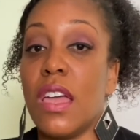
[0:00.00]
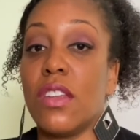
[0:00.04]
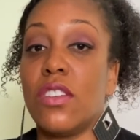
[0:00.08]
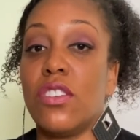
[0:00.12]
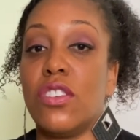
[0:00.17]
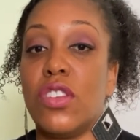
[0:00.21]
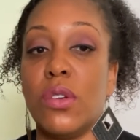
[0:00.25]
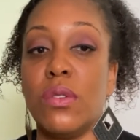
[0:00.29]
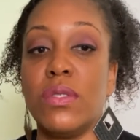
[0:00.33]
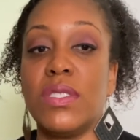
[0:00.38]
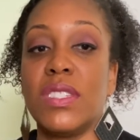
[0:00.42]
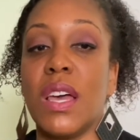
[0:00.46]

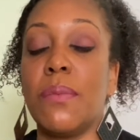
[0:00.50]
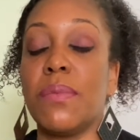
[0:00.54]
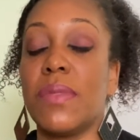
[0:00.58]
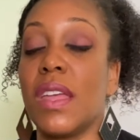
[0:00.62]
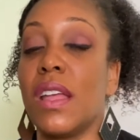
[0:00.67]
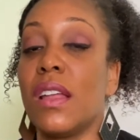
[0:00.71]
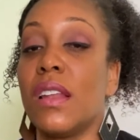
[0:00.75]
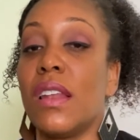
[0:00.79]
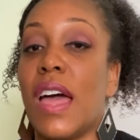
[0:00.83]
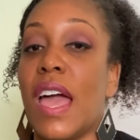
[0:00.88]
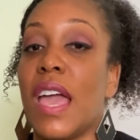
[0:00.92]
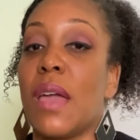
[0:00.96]
Do
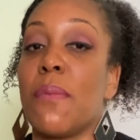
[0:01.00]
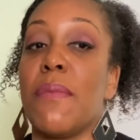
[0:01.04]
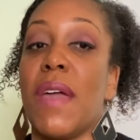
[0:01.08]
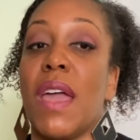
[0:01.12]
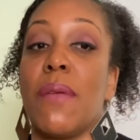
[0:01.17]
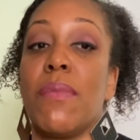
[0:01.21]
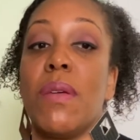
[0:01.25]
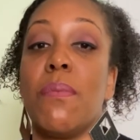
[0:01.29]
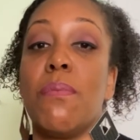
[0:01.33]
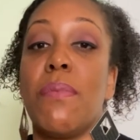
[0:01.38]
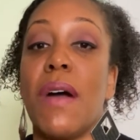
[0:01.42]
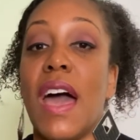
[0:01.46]
something like
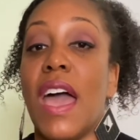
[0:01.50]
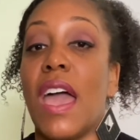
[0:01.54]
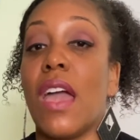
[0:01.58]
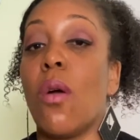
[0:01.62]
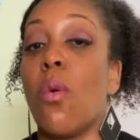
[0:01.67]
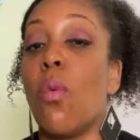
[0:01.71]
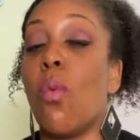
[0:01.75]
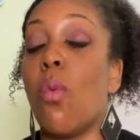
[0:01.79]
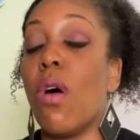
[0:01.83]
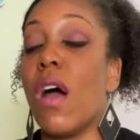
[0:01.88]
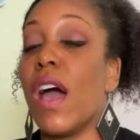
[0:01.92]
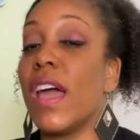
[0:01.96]
maybe
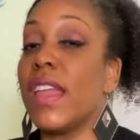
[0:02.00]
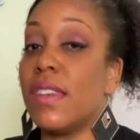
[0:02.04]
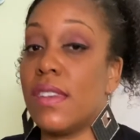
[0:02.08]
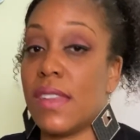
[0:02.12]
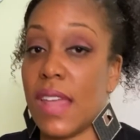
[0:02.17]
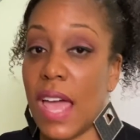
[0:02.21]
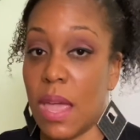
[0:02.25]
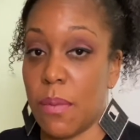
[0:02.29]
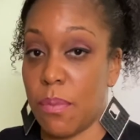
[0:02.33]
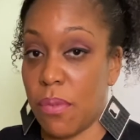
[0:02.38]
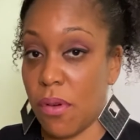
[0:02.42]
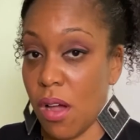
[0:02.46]
buying one
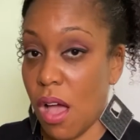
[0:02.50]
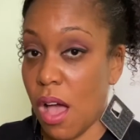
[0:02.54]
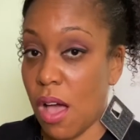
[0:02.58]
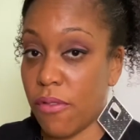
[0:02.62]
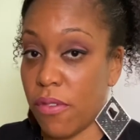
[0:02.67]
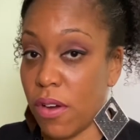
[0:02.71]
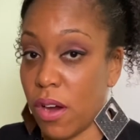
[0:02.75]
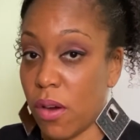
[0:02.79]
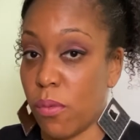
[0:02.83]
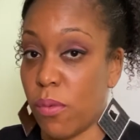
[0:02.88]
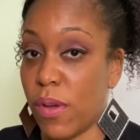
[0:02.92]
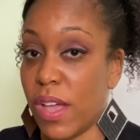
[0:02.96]
diaper
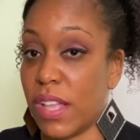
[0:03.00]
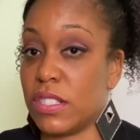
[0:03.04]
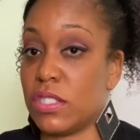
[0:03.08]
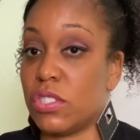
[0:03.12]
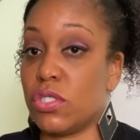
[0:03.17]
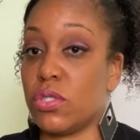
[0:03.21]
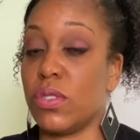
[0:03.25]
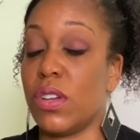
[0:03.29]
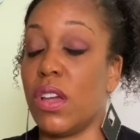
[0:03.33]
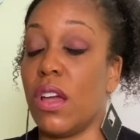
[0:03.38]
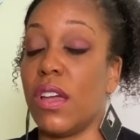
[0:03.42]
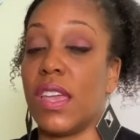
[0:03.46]
off her
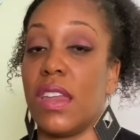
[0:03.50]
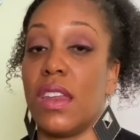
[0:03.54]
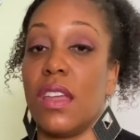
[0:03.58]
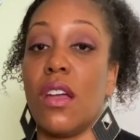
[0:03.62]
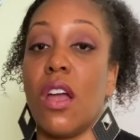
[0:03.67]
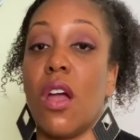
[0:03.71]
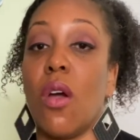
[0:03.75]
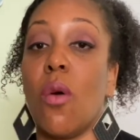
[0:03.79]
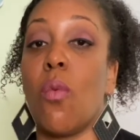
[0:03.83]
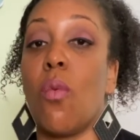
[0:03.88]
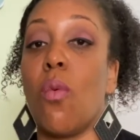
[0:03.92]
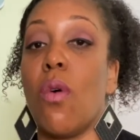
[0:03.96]
registry or getting
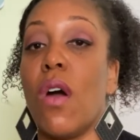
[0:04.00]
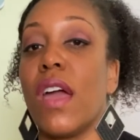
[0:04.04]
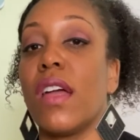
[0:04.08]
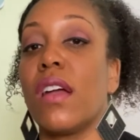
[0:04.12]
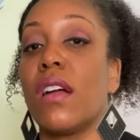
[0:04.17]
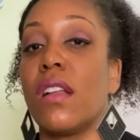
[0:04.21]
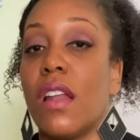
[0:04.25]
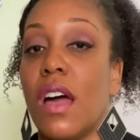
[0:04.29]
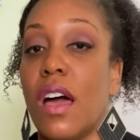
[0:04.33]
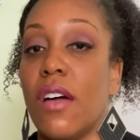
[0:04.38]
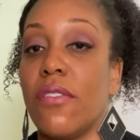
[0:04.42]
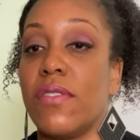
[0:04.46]
her one
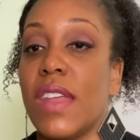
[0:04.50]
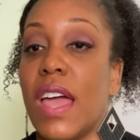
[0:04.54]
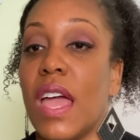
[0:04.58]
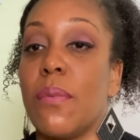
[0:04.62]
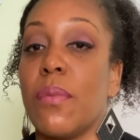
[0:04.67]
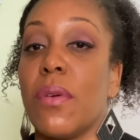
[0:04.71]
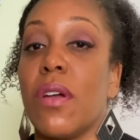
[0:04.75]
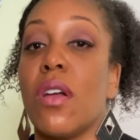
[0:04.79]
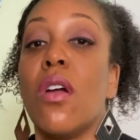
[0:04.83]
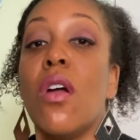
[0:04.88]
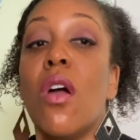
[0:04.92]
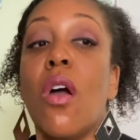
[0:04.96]
cloth
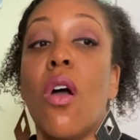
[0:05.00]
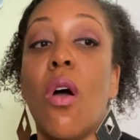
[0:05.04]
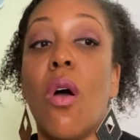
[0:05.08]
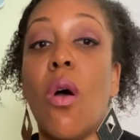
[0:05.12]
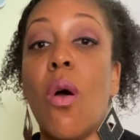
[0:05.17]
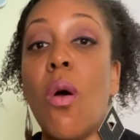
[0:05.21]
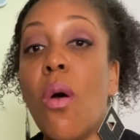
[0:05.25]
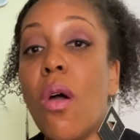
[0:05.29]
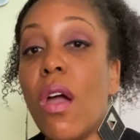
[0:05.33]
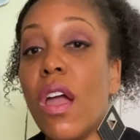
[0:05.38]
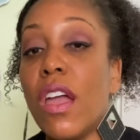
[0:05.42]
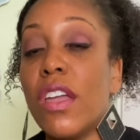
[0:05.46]
diaper.
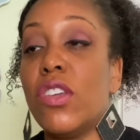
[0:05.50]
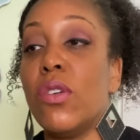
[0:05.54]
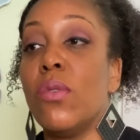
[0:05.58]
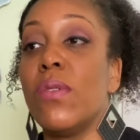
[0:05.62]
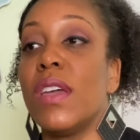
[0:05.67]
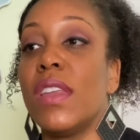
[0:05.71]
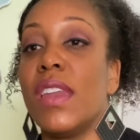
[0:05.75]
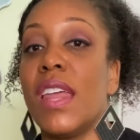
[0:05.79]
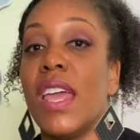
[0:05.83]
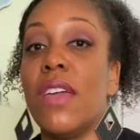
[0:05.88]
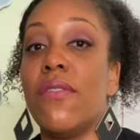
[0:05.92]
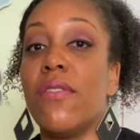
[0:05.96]
Or you
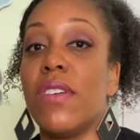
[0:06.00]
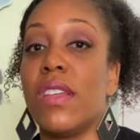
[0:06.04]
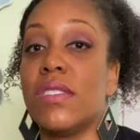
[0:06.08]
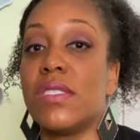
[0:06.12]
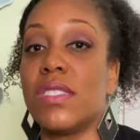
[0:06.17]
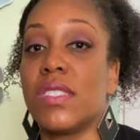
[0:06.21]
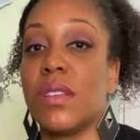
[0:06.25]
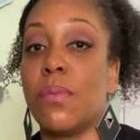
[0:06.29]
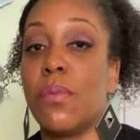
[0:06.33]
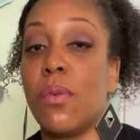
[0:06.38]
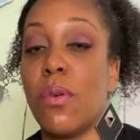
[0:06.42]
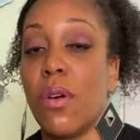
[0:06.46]
can even
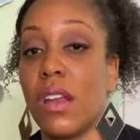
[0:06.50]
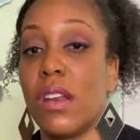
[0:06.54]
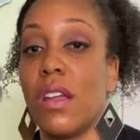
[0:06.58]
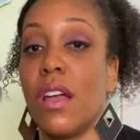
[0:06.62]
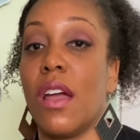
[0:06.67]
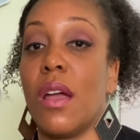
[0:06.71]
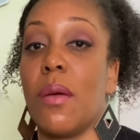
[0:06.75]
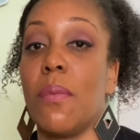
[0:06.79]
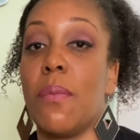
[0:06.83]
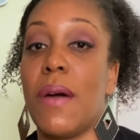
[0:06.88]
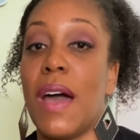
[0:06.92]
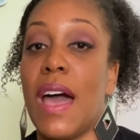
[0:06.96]
support
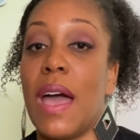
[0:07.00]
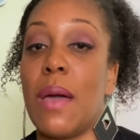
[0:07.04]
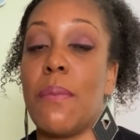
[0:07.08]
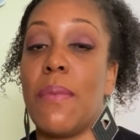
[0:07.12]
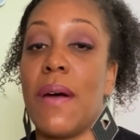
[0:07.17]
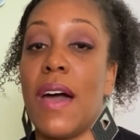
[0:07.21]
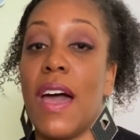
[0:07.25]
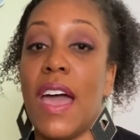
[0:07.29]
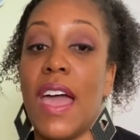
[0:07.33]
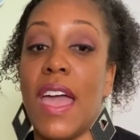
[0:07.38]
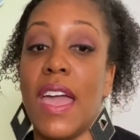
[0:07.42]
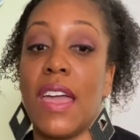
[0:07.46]
her by
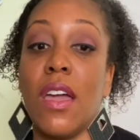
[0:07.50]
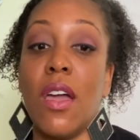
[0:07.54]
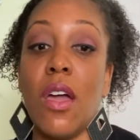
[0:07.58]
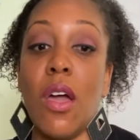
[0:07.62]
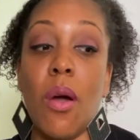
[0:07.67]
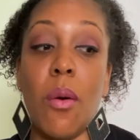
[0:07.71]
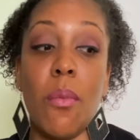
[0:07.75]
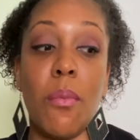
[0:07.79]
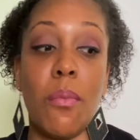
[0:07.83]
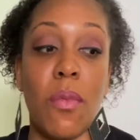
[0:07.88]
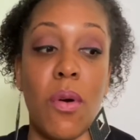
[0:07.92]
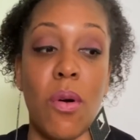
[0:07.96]
buying
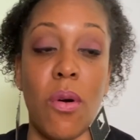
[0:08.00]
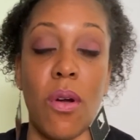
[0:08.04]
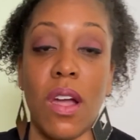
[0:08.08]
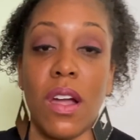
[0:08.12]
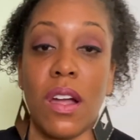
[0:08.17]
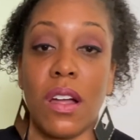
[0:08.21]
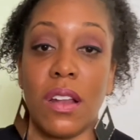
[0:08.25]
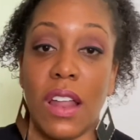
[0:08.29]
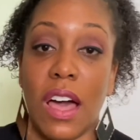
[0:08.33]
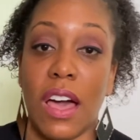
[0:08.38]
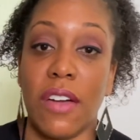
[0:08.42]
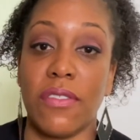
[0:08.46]
more
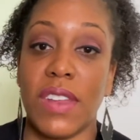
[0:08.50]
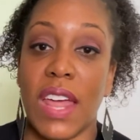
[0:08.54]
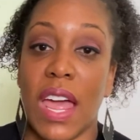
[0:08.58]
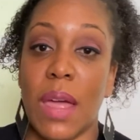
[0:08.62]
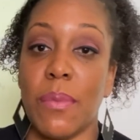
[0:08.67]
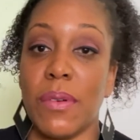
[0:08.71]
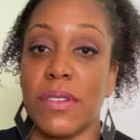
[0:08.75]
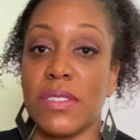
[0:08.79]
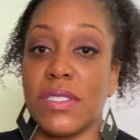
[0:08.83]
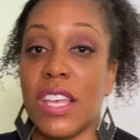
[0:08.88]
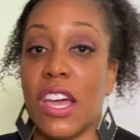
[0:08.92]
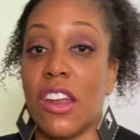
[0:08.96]
cloth
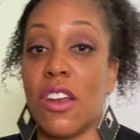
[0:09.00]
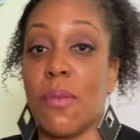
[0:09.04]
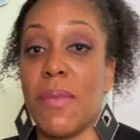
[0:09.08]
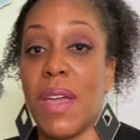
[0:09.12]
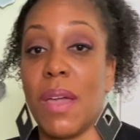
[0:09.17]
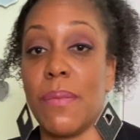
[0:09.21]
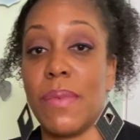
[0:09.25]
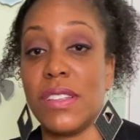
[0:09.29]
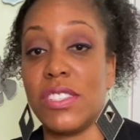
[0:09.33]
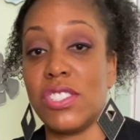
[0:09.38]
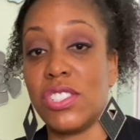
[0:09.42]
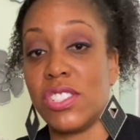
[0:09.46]
diapers that are
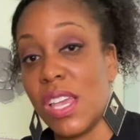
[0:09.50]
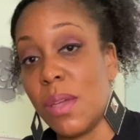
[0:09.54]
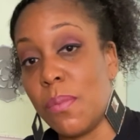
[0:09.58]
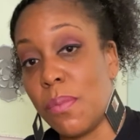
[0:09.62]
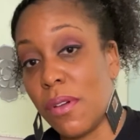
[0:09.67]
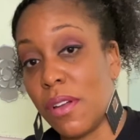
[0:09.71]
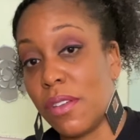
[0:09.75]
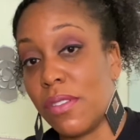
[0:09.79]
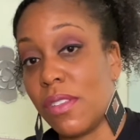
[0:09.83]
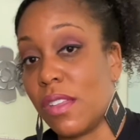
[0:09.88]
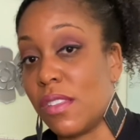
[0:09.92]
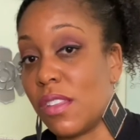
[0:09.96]
maybe
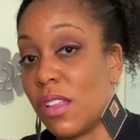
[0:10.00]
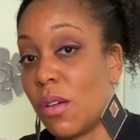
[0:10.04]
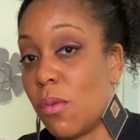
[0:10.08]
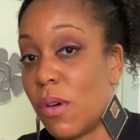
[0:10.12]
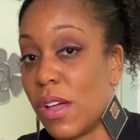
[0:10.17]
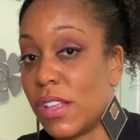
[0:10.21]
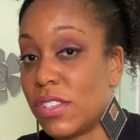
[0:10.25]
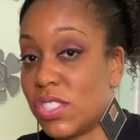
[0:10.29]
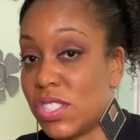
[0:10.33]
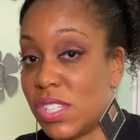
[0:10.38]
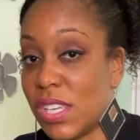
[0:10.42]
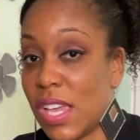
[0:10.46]
cheaper than the
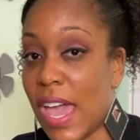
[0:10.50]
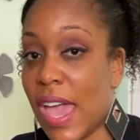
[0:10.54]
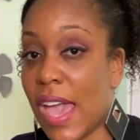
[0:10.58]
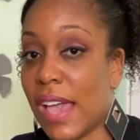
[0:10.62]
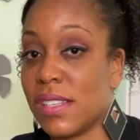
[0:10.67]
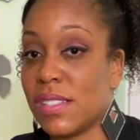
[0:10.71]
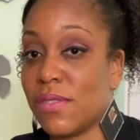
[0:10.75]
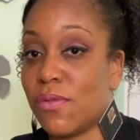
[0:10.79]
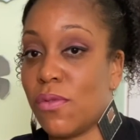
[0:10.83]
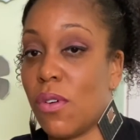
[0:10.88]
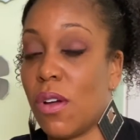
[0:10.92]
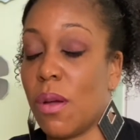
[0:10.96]
ones she
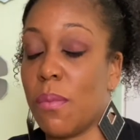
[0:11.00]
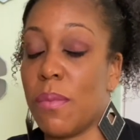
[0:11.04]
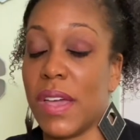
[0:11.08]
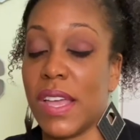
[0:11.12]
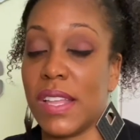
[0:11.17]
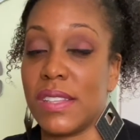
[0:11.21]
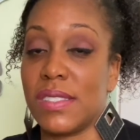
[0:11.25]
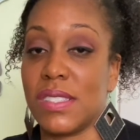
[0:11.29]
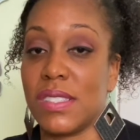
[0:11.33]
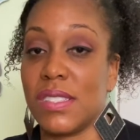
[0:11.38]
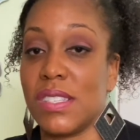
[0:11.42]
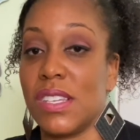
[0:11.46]
asked for, but
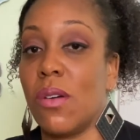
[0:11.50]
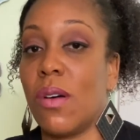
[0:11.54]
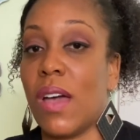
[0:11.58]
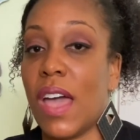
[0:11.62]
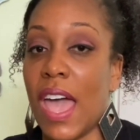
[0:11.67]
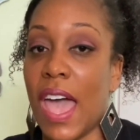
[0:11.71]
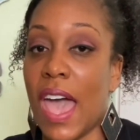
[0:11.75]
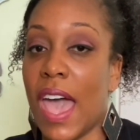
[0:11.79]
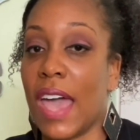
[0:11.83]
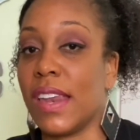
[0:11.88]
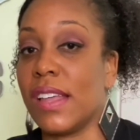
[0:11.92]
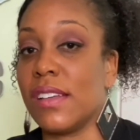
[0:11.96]
it's still
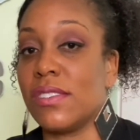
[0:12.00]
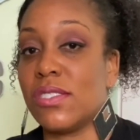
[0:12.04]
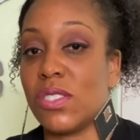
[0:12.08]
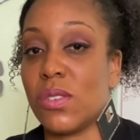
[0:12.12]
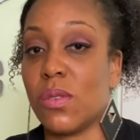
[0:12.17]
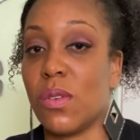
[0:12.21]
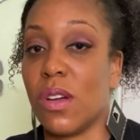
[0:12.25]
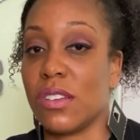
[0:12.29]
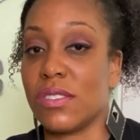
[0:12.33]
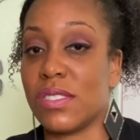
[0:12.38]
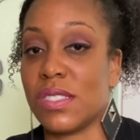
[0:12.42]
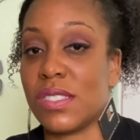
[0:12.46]
adding
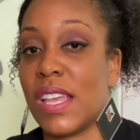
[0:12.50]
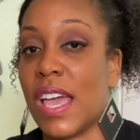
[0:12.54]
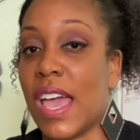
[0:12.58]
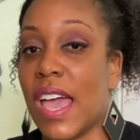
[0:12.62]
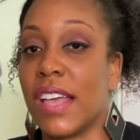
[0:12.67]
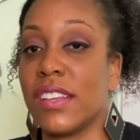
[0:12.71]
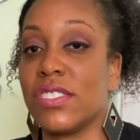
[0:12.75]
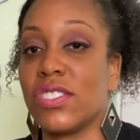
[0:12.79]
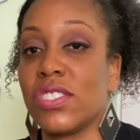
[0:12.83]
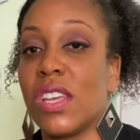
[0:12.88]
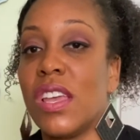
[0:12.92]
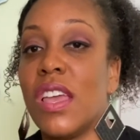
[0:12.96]
to her
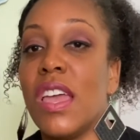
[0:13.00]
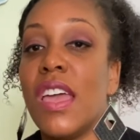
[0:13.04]
stash.